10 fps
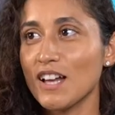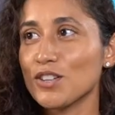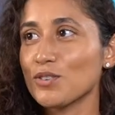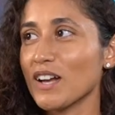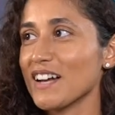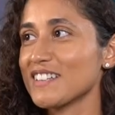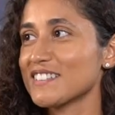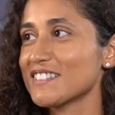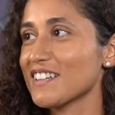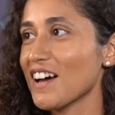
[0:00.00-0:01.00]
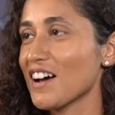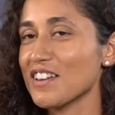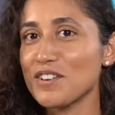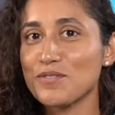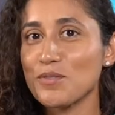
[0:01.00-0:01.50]
Hello guys, hi
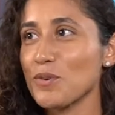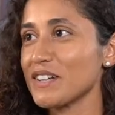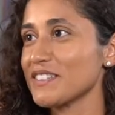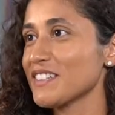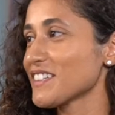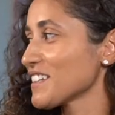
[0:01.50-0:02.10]
everyone.